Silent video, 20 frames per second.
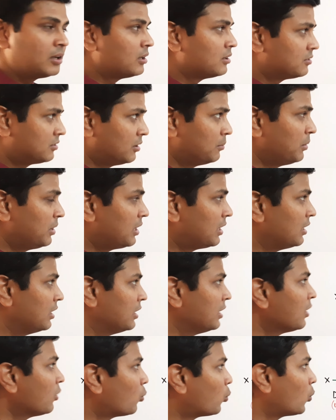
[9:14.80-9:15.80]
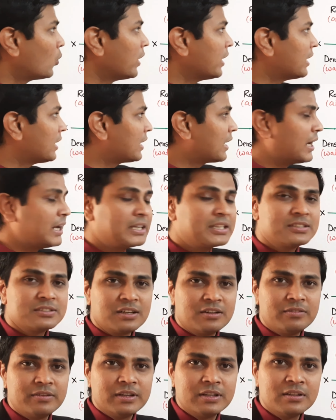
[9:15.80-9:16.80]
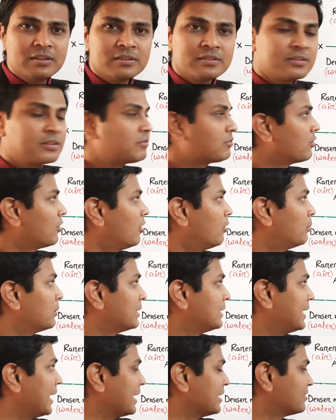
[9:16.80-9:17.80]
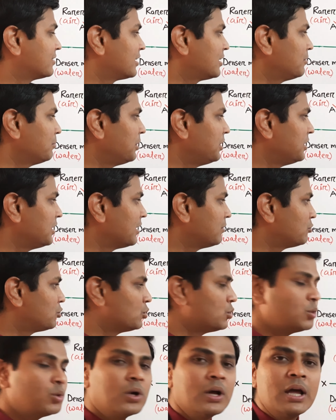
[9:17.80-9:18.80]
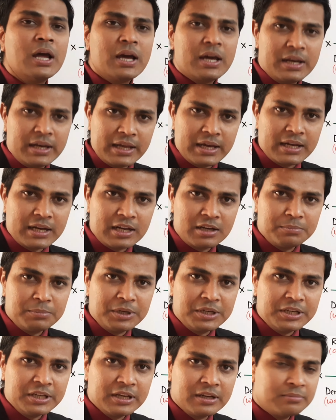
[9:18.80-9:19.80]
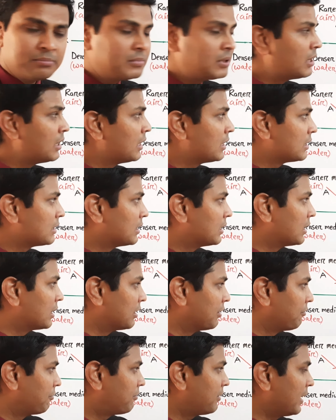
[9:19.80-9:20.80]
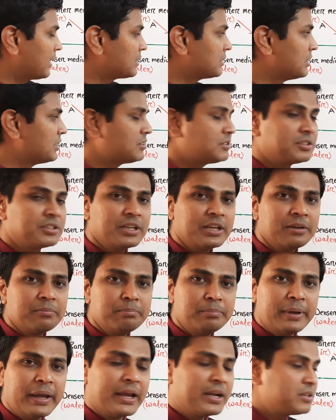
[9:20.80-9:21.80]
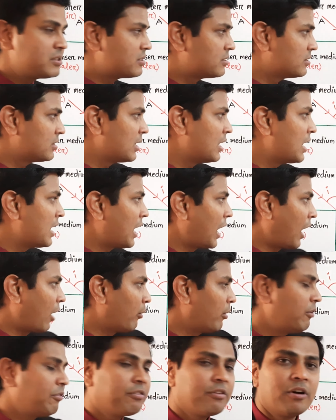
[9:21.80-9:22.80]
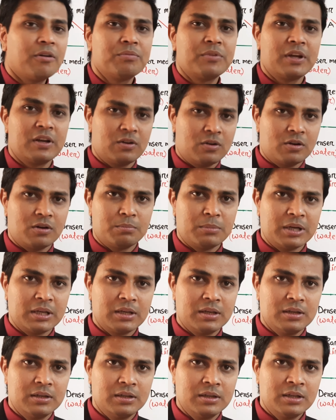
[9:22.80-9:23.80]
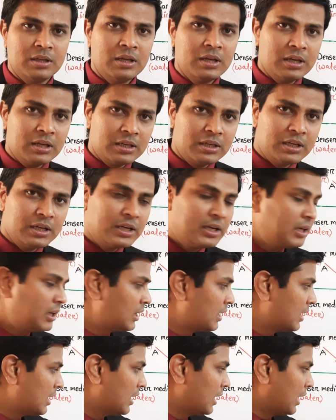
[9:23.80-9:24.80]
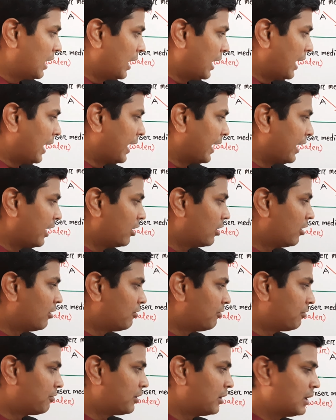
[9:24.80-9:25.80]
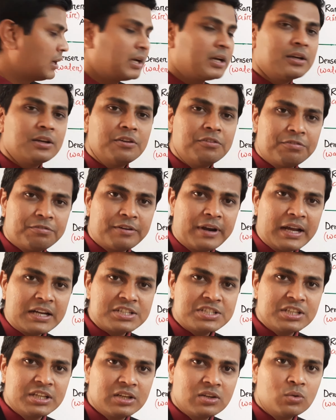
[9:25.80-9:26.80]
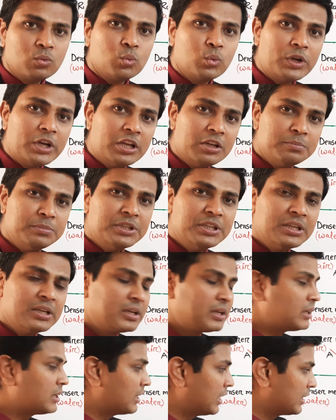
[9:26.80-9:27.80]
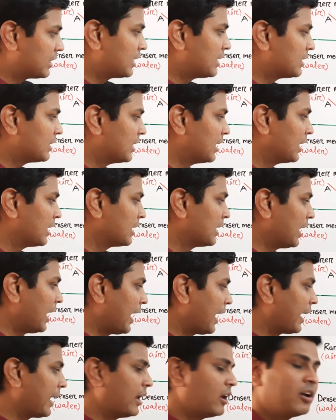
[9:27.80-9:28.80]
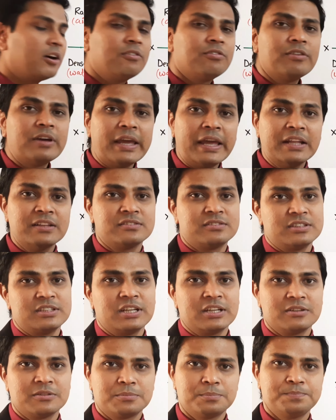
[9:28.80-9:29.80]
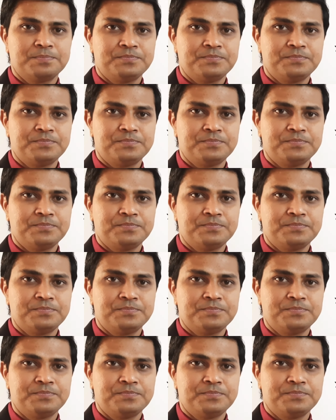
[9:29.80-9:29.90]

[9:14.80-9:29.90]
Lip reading: Similarly, when light travels from denser medium to rarer medium, the refracted ray bends away from the normal. Here, angle of refraction will be greater than angle of incident.